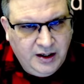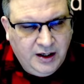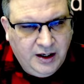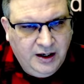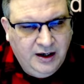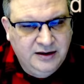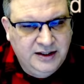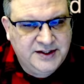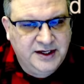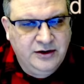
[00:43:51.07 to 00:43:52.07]

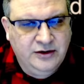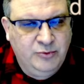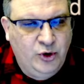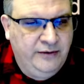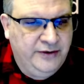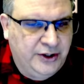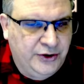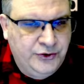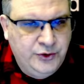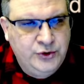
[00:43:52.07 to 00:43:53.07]
Let's say you're more of a
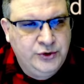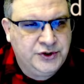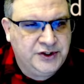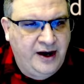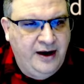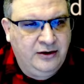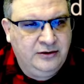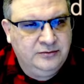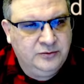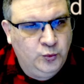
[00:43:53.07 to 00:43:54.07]

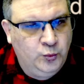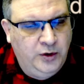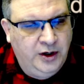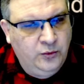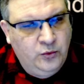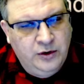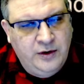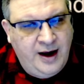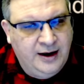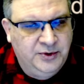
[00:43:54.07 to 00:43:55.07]
Cthulhu-style
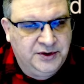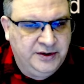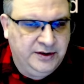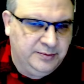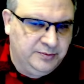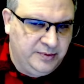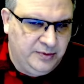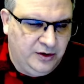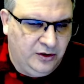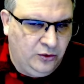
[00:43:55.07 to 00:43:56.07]
warlock with the
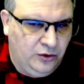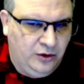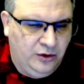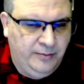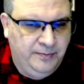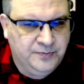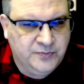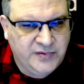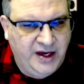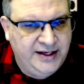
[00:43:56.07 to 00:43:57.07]

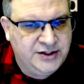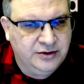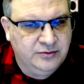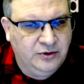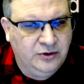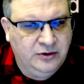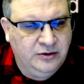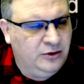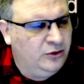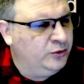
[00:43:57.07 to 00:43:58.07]
ancient
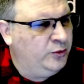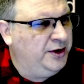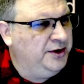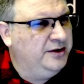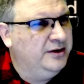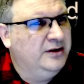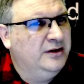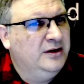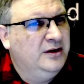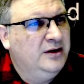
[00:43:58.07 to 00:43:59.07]
old one.
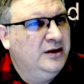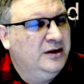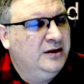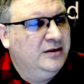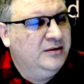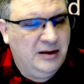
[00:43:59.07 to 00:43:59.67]
I'm